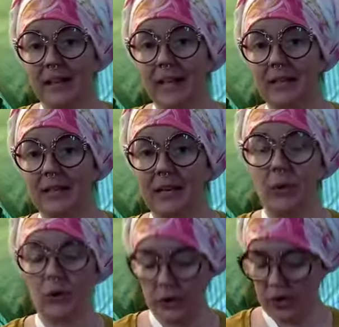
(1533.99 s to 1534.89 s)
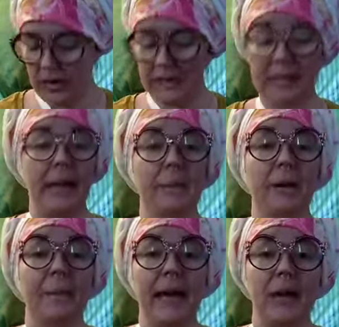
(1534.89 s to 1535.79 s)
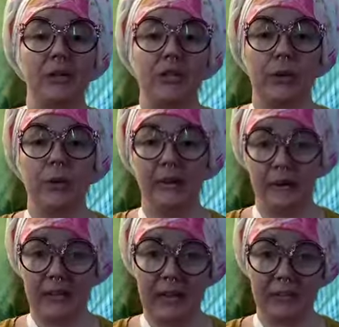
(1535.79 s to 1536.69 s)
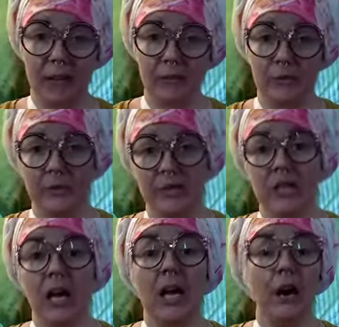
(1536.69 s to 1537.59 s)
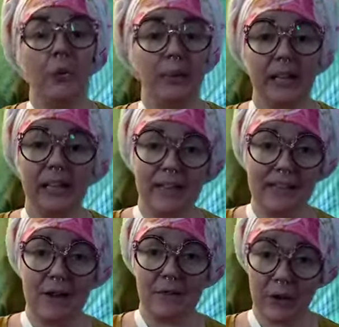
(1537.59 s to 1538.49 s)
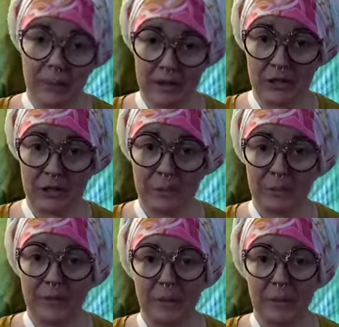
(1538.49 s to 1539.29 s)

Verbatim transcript: It the order ended up coming out to $109, which really that's not very much,